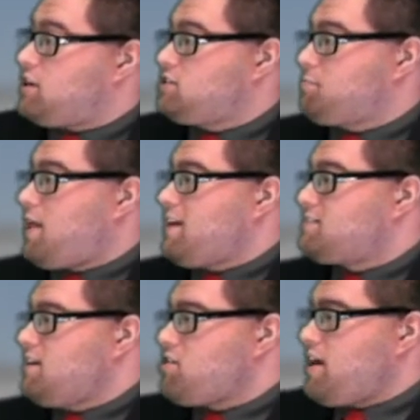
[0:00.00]
Good supply of
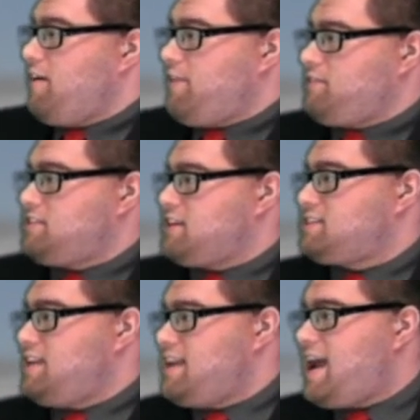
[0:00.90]
sunshine,
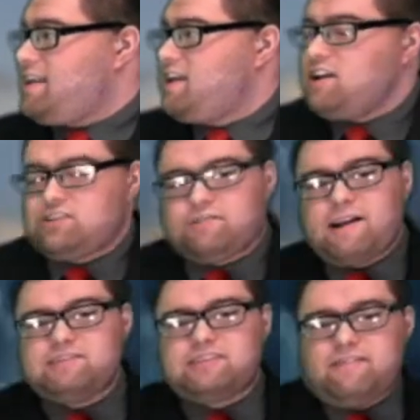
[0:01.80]
56 at 9 to
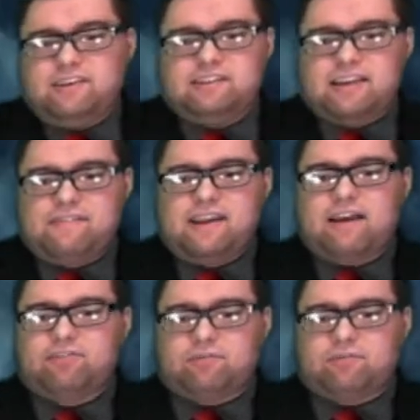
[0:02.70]
around 77 at